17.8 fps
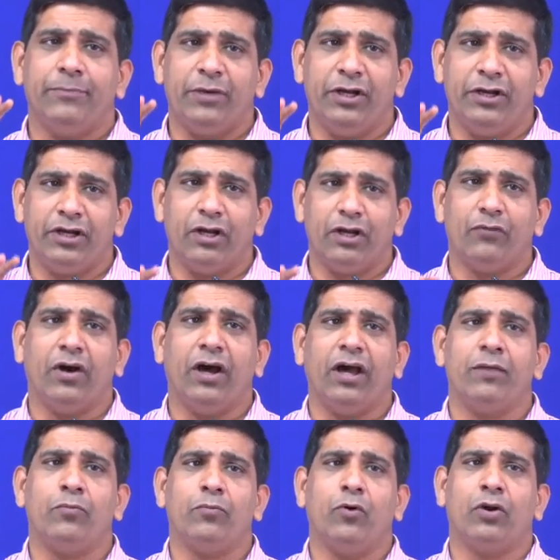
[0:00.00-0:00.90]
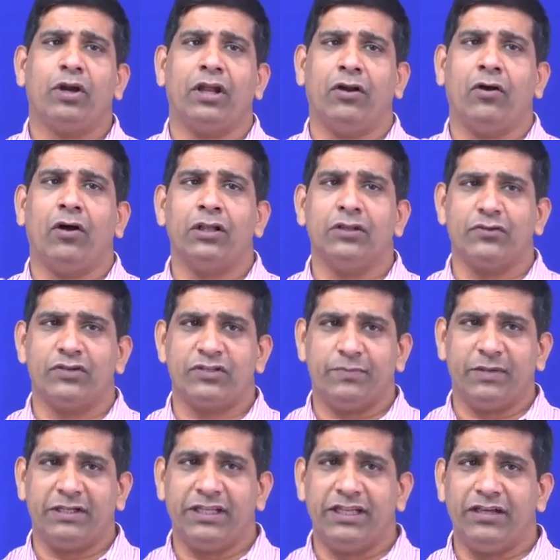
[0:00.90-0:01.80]
printed wire board, and all
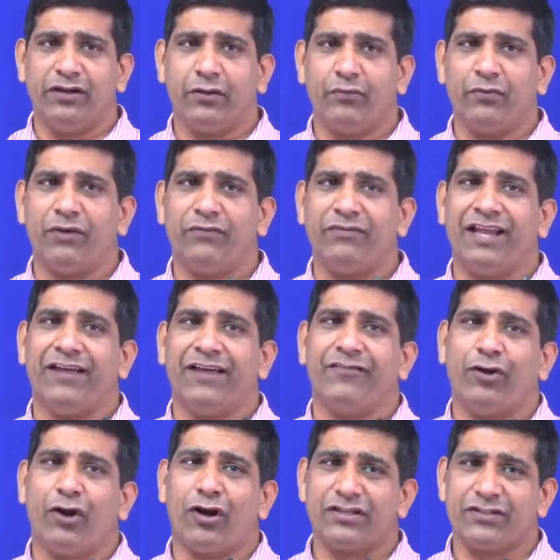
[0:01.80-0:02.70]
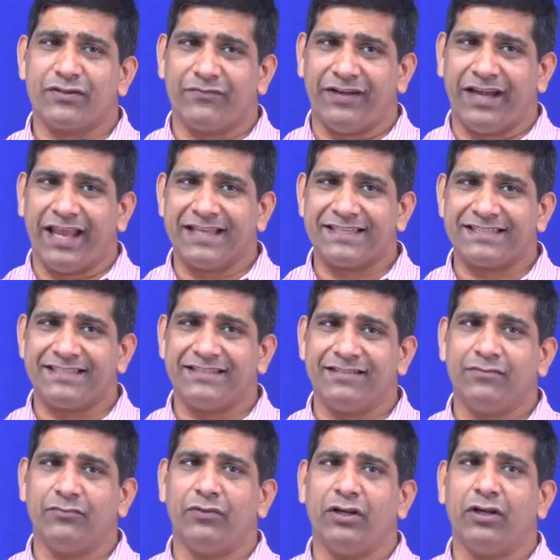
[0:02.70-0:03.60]
those material where we have lots
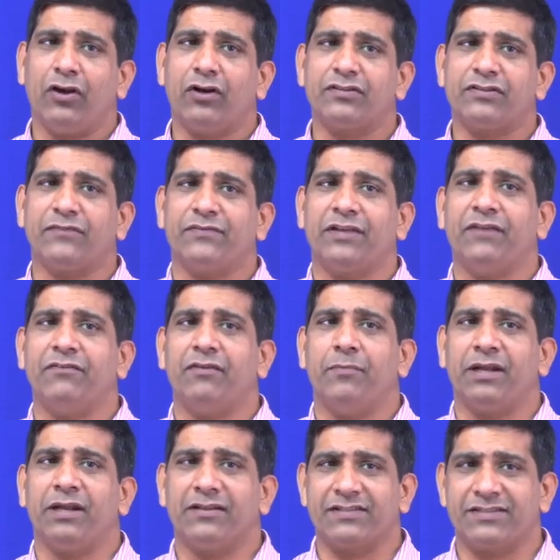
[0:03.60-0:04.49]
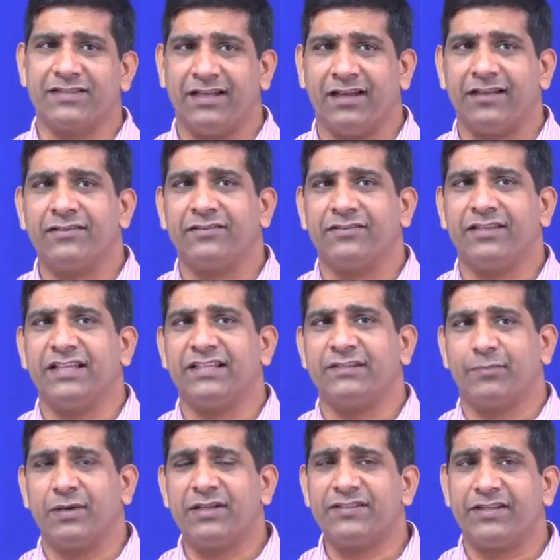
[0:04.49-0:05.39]
of heavy metals and other
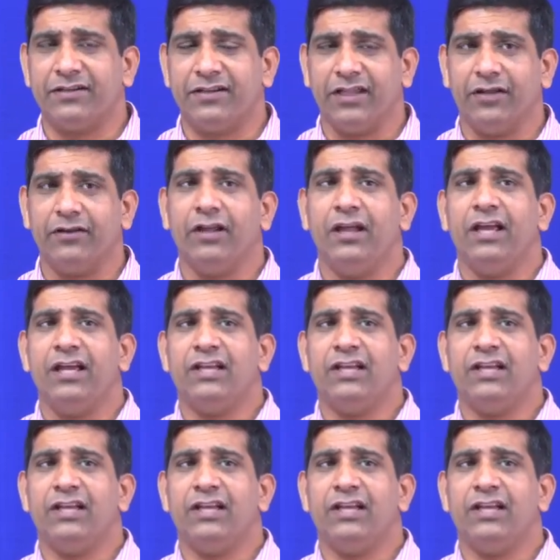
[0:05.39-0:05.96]
things present there.